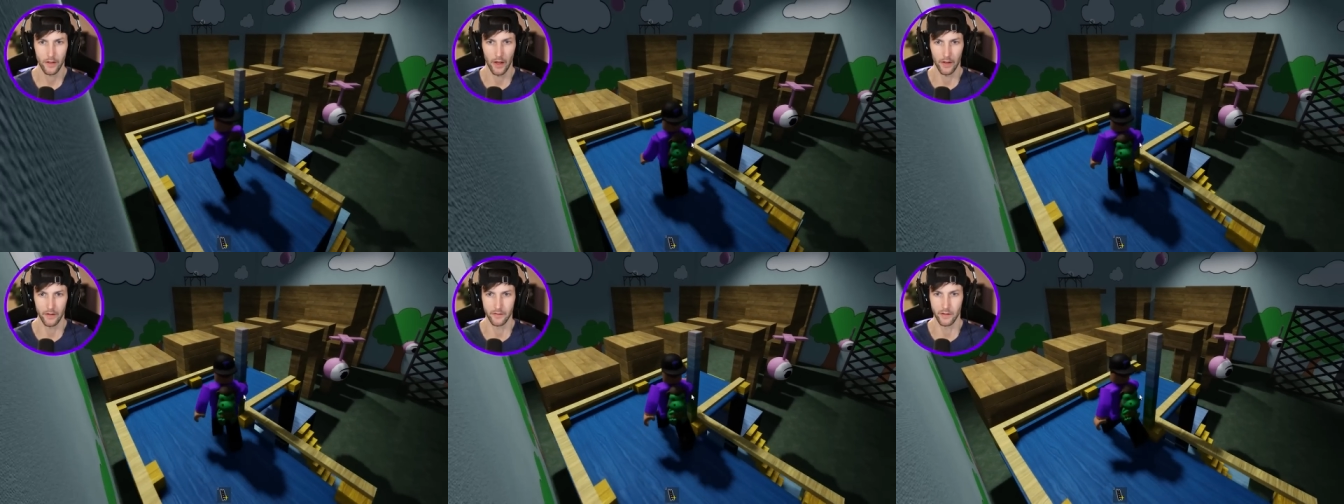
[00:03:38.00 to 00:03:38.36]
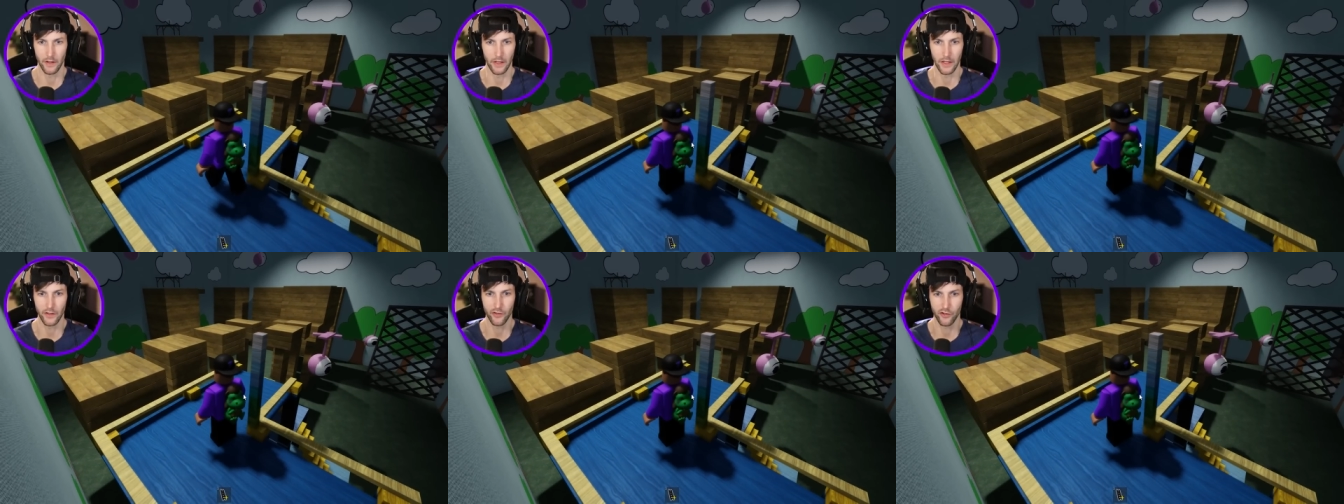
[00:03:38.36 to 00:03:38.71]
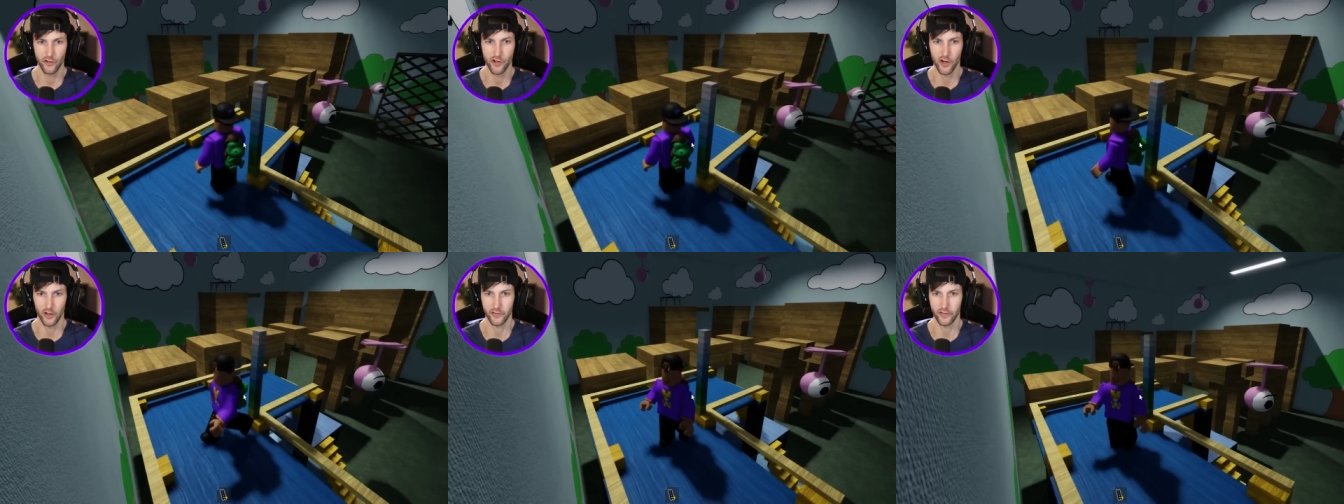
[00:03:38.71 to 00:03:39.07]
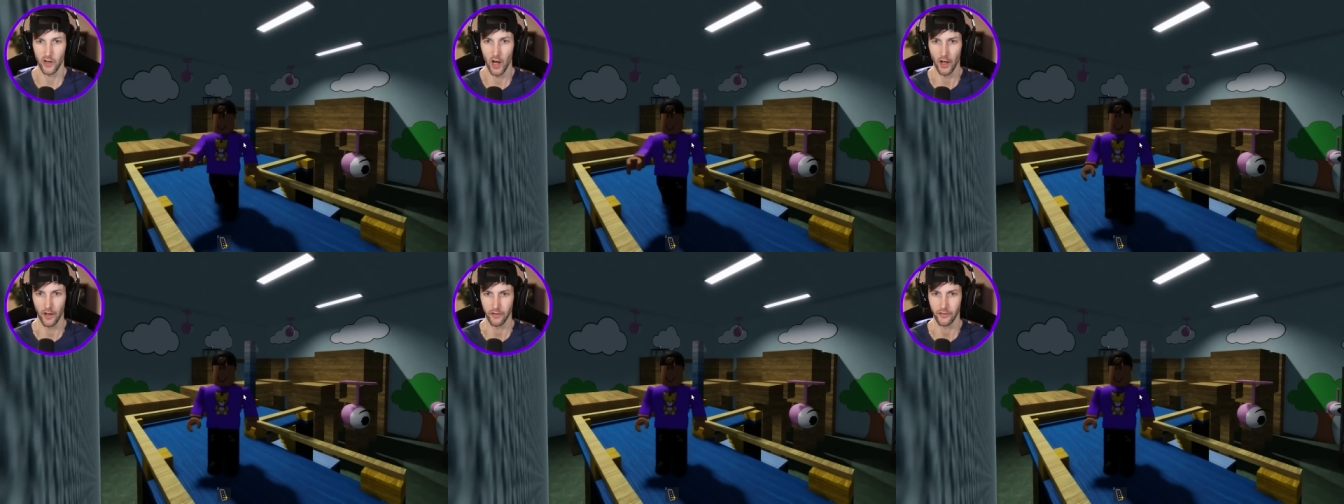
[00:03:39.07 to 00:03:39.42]
Guys, it, it's
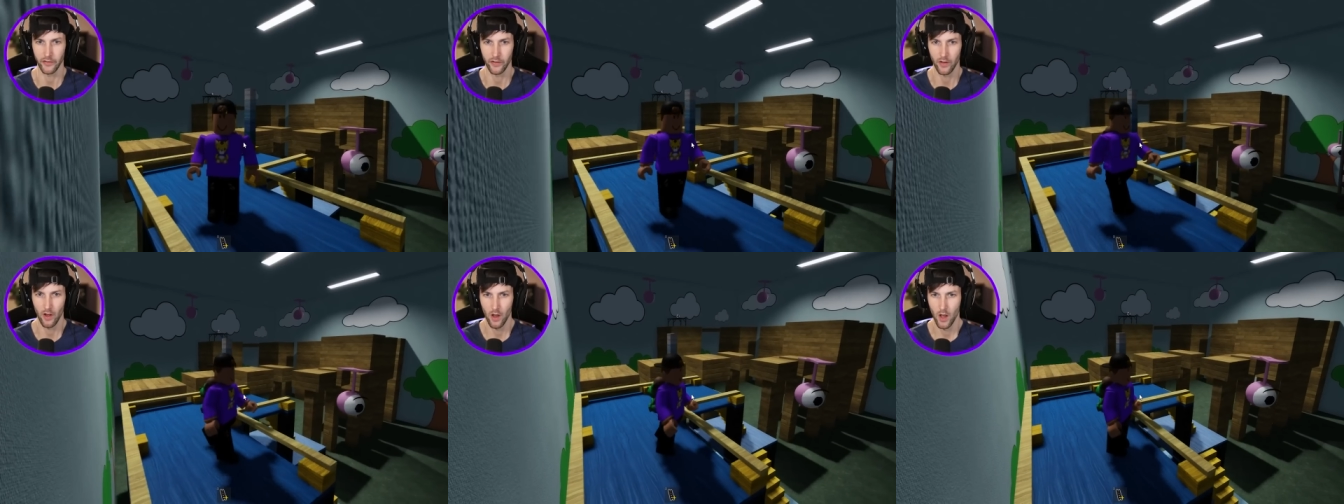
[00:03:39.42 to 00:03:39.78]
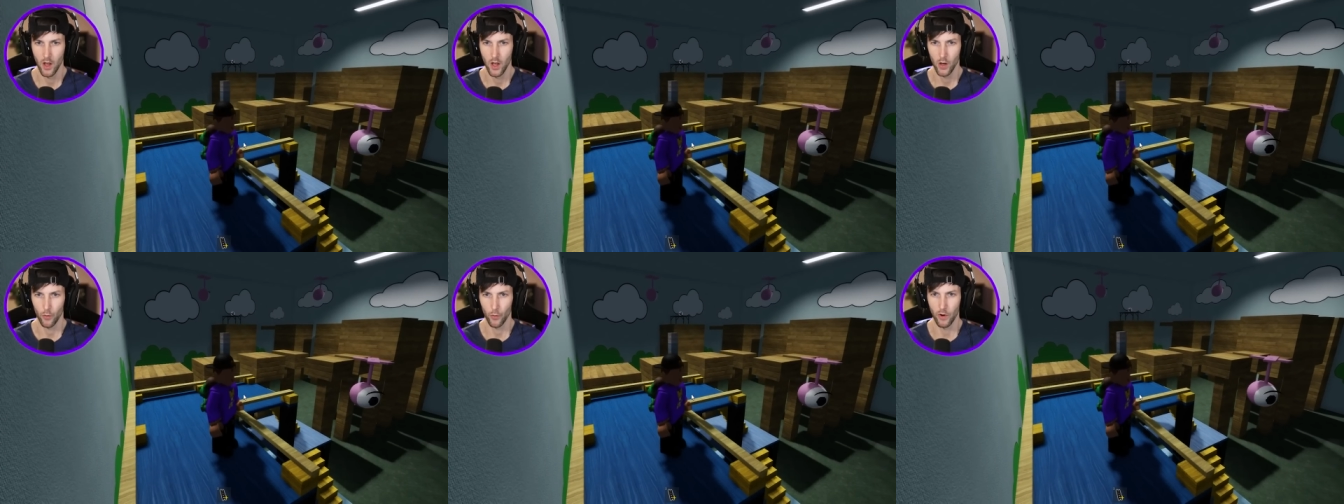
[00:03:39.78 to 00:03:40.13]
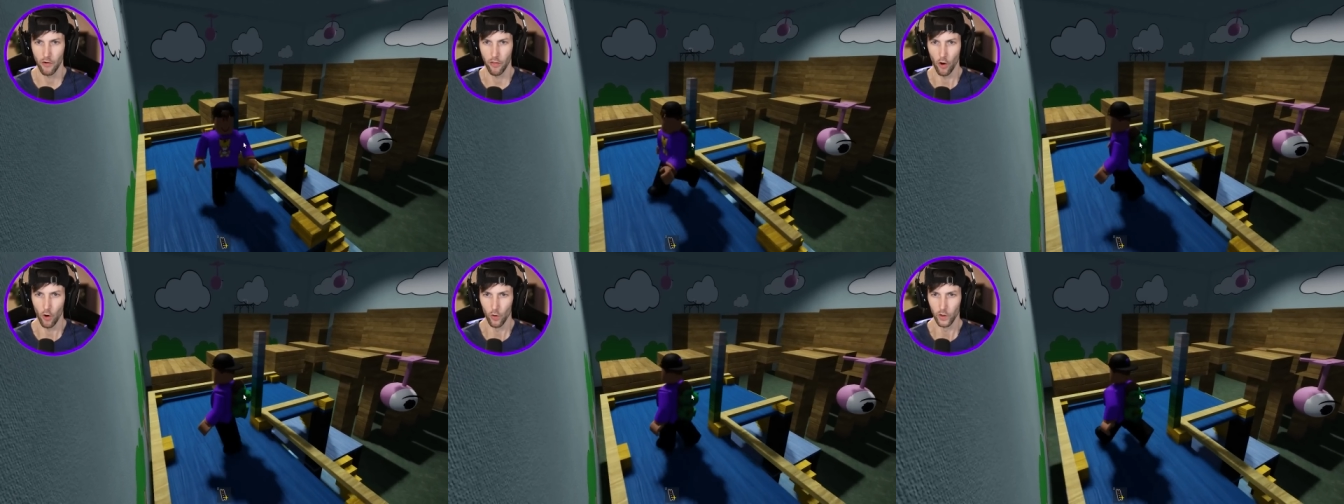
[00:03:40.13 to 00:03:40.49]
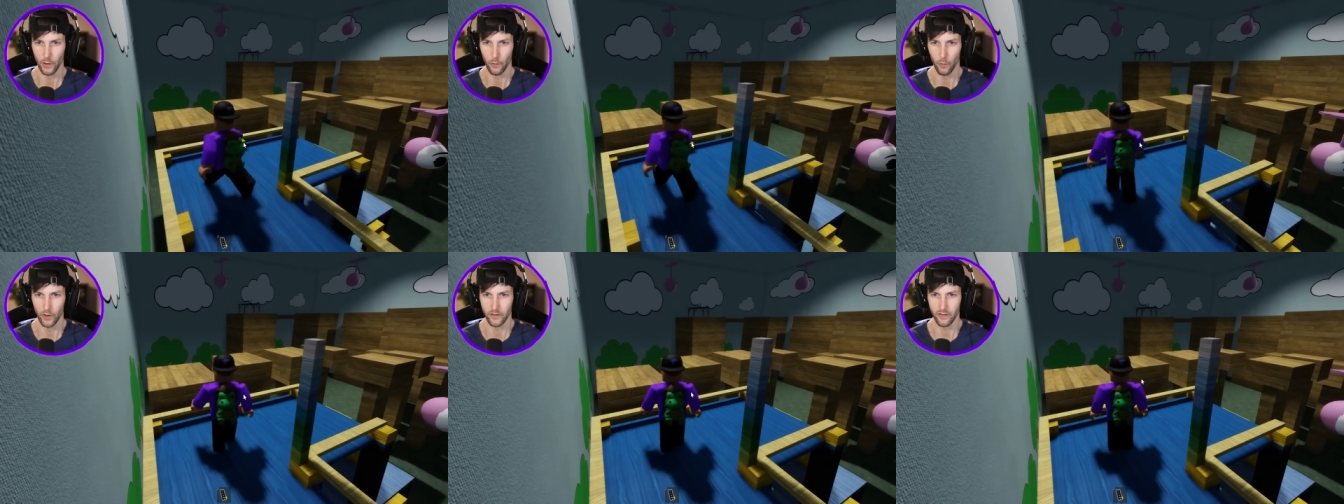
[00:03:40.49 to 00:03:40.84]
just us. We're the
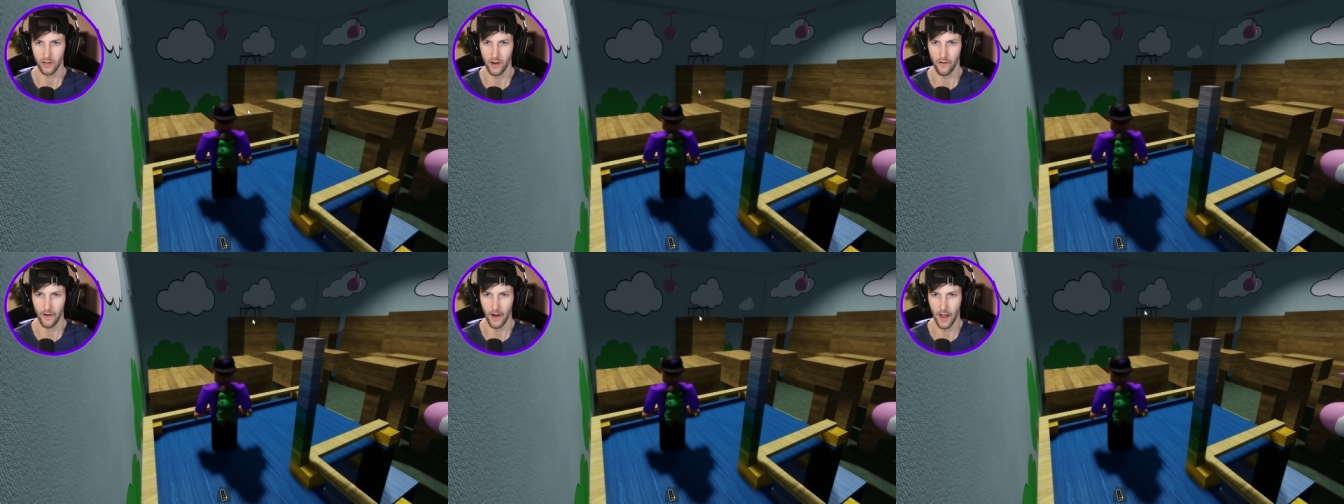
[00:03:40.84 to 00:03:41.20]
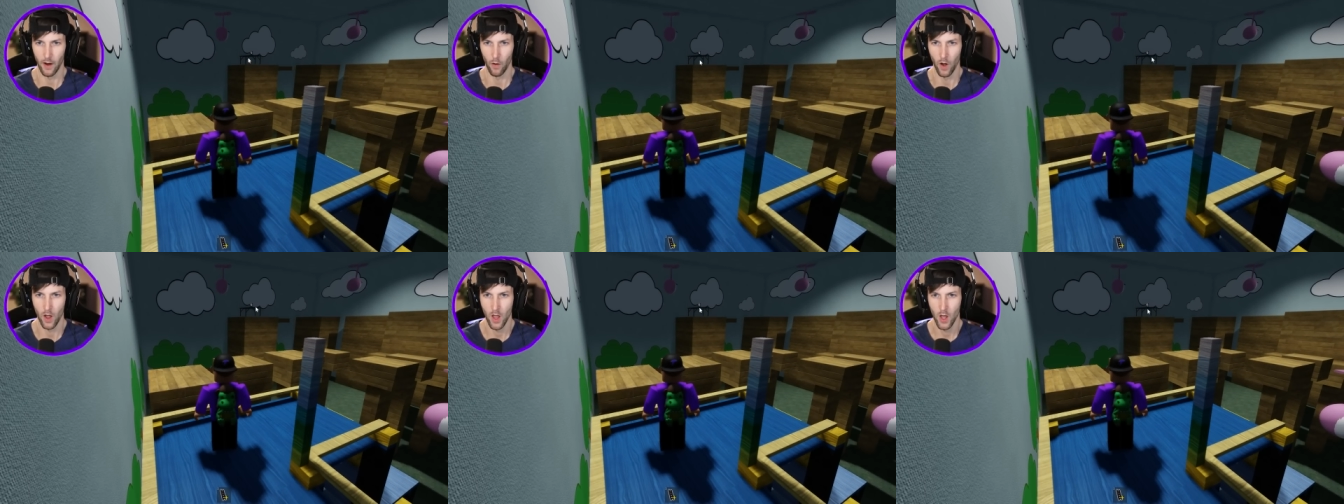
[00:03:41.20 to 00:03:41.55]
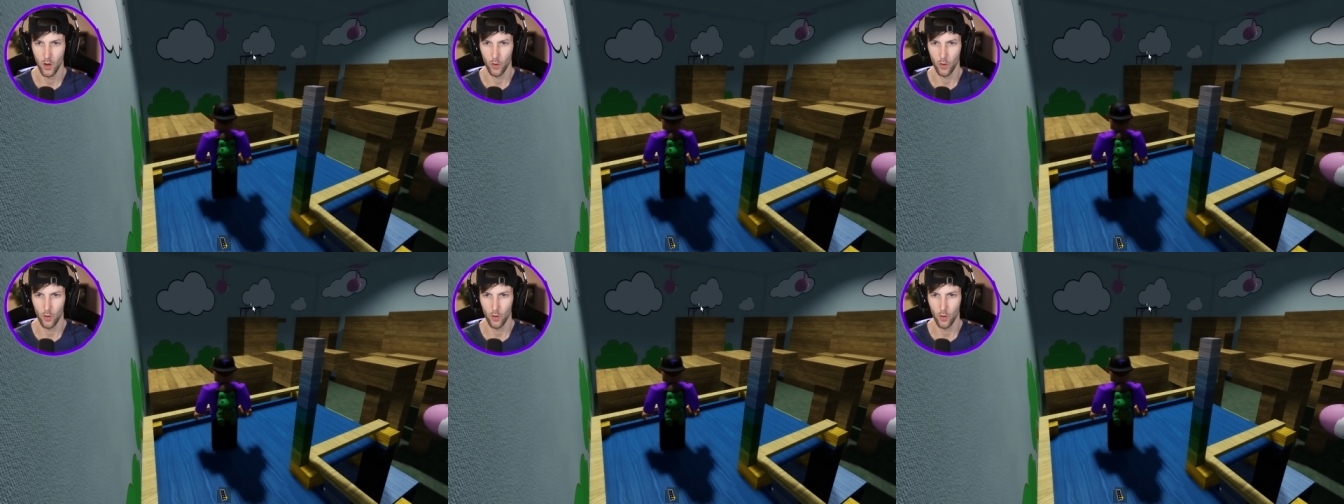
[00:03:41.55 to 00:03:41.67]
only ones here now.